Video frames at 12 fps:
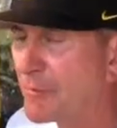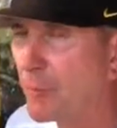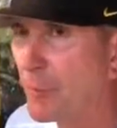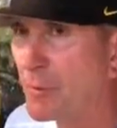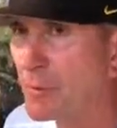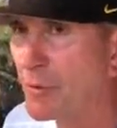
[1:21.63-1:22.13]

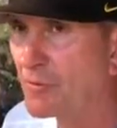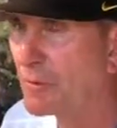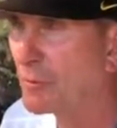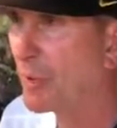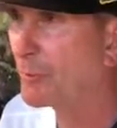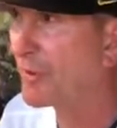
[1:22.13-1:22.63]
before we moved
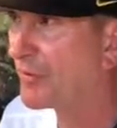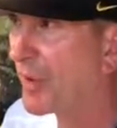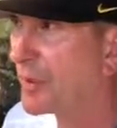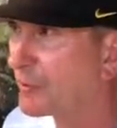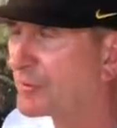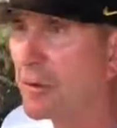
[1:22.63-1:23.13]
him up, I
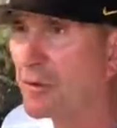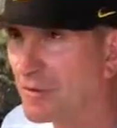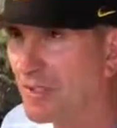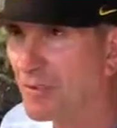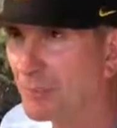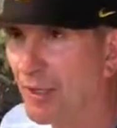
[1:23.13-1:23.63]
thought it was
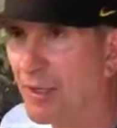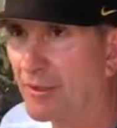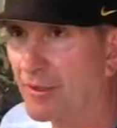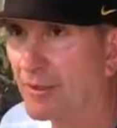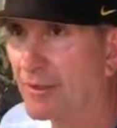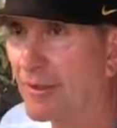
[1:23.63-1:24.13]
starting to get
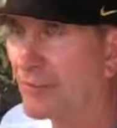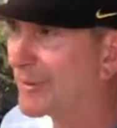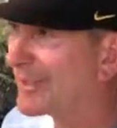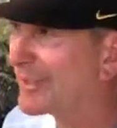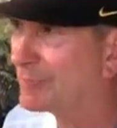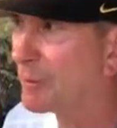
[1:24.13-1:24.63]
better. And I
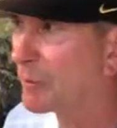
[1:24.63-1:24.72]
mean, he's